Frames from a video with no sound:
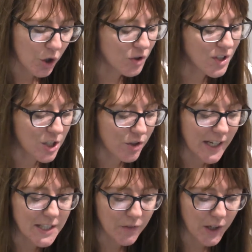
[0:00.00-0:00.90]
considering
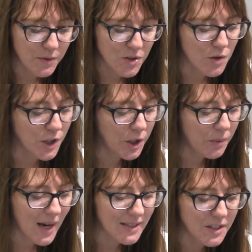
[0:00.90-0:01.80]
his views on the
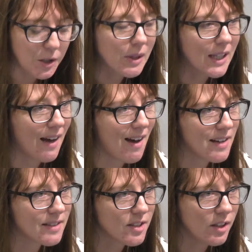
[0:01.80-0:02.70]
US nuclear
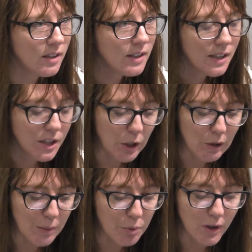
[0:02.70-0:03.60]
arsenal,
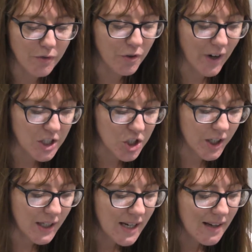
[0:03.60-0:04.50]
nuclear
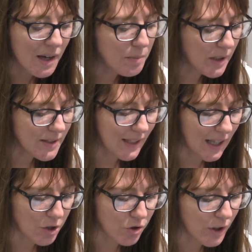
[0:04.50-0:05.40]
proliferation and
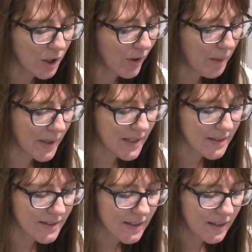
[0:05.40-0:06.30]
multilateral
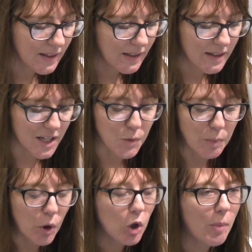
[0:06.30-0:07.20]
agreements. As we
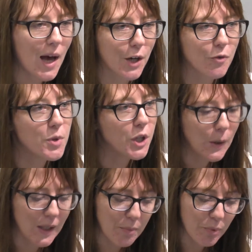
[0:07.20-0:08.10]
pull back from the
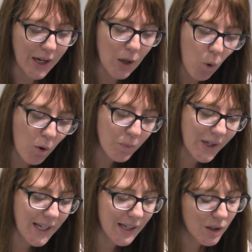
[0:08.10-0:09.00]
nuclear brink one
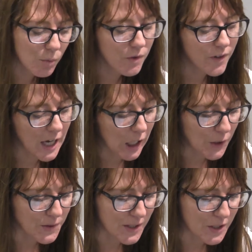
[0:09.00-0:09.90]
week, we veer
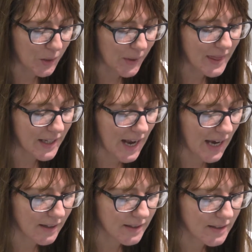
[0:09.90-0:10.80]
closer to it the
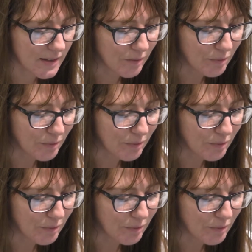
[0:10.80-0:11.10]
next.